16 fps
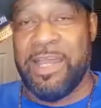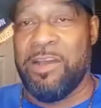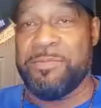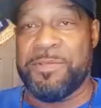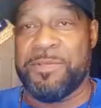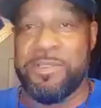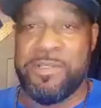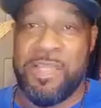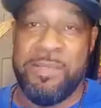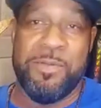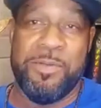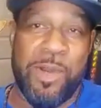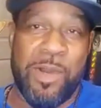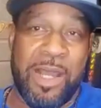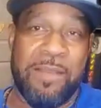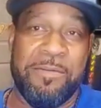helps you keep
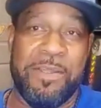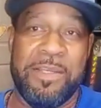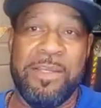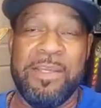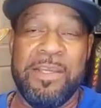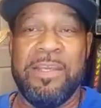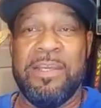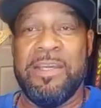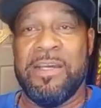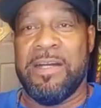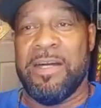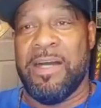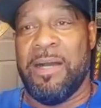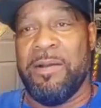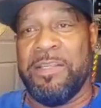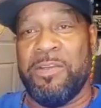you relevant.
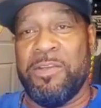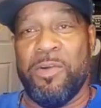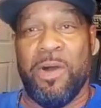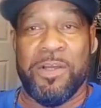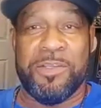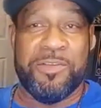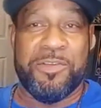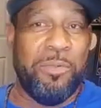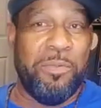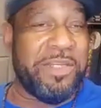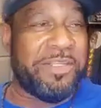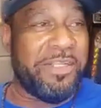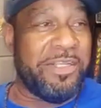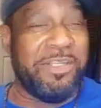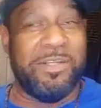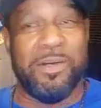You also
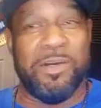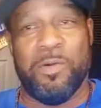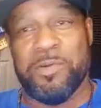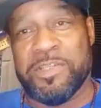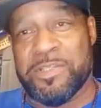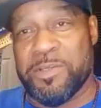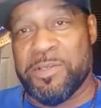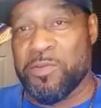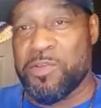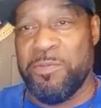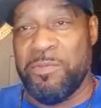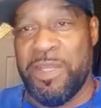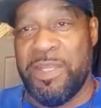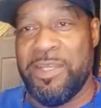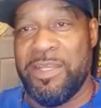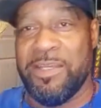mentioned, with the social
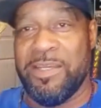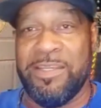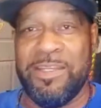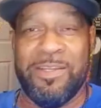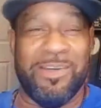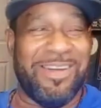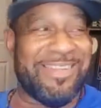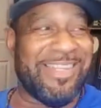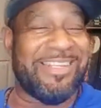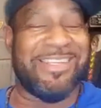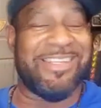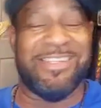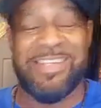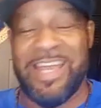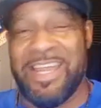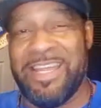media, I think
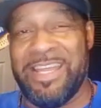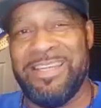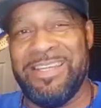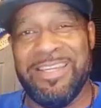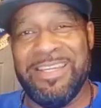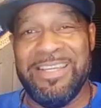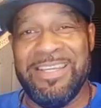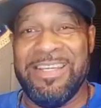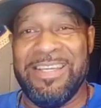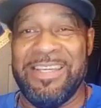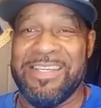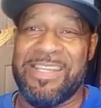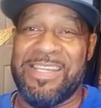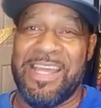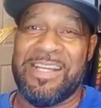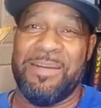today
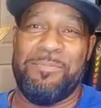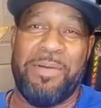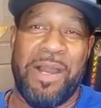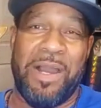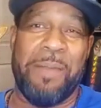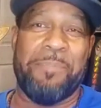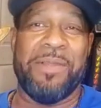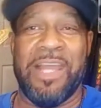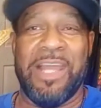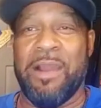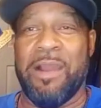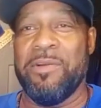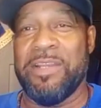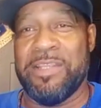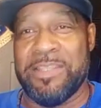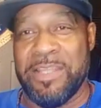it's like a
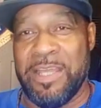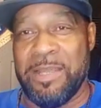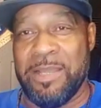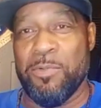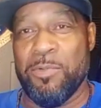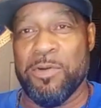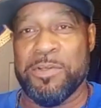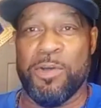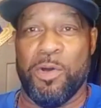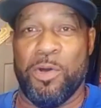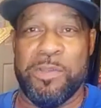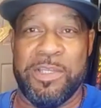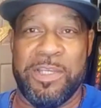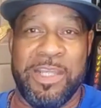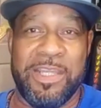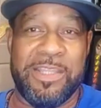popularity thing more so
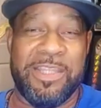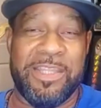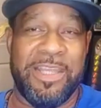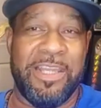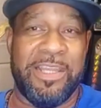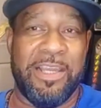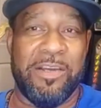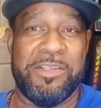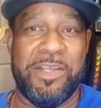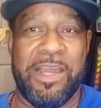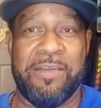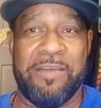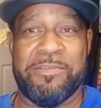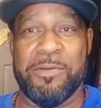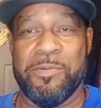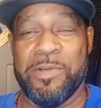than anything else. You
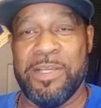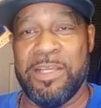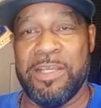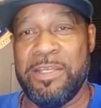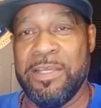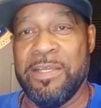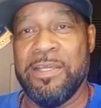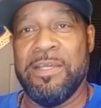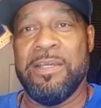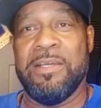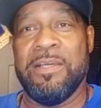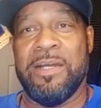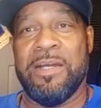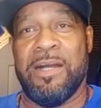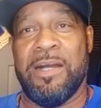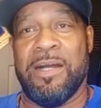have to really
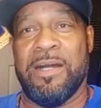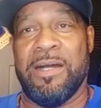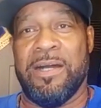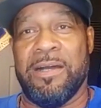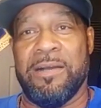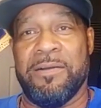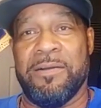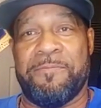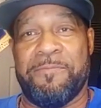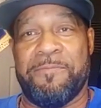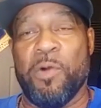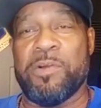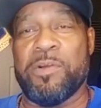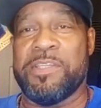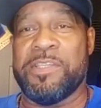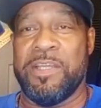
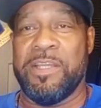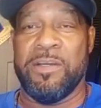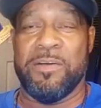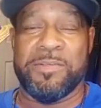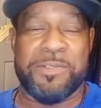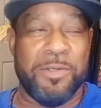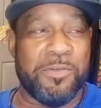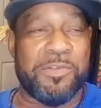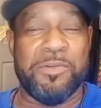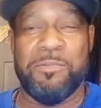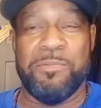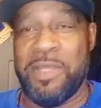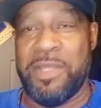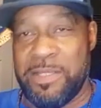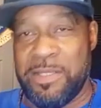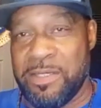focus in on social
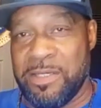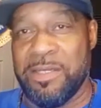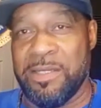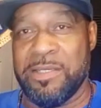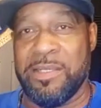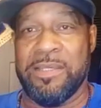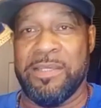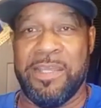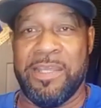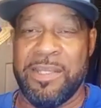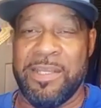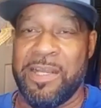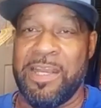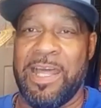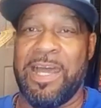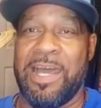media and getting
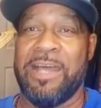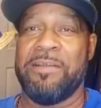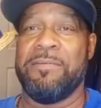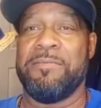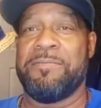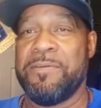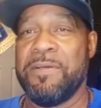a lot of